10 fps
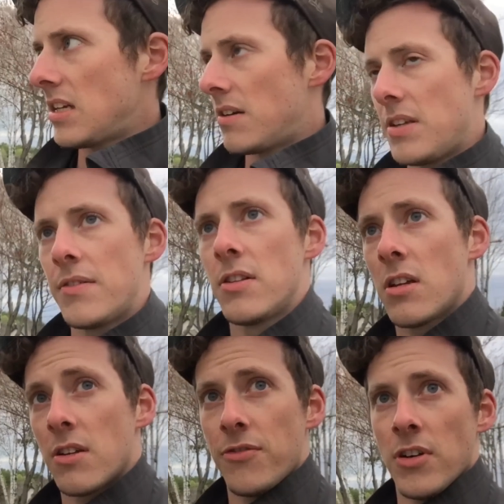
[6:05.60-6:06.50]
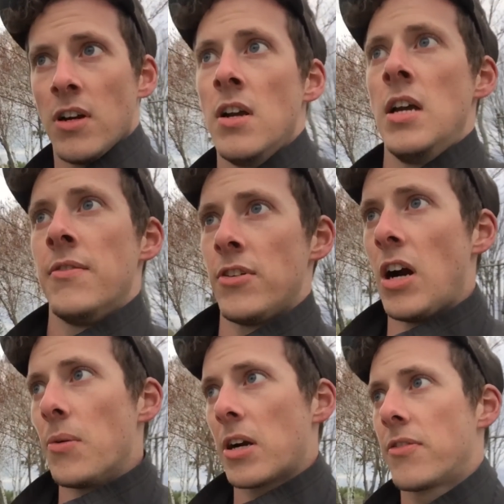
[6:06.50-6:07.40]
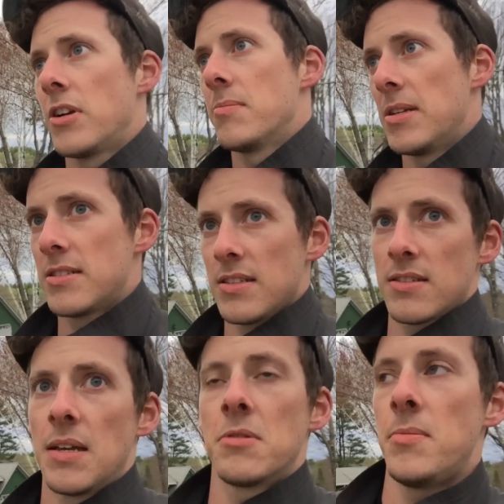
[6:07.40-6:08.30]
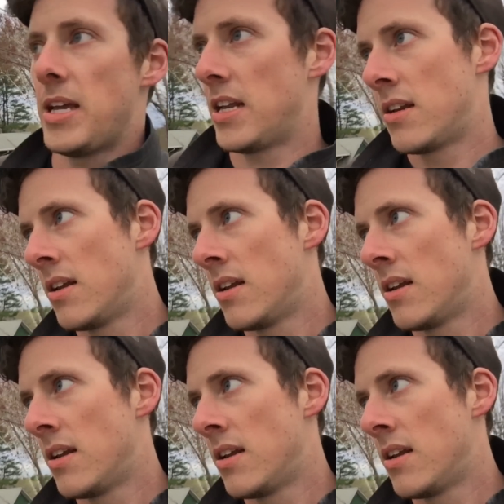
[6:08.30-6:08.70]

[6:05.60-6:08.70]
You know, if you're ever looking for artwork for your business, I'm the man.